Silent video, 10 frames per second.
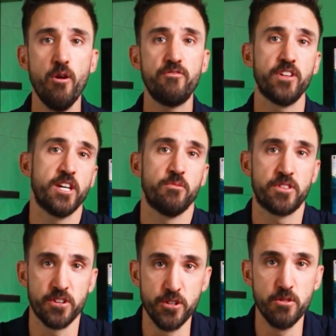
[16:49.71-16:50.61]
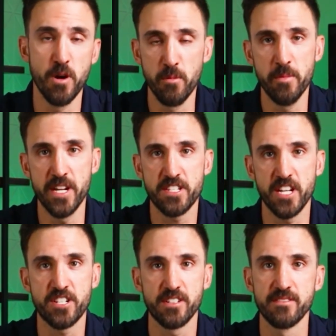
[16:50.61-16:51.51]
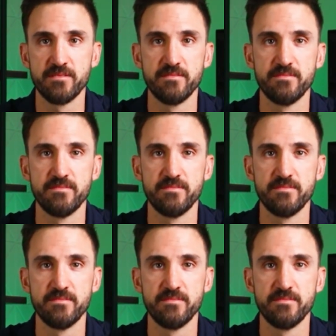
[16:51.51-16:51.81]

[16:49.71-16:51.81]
hopefully with your new mobile base station.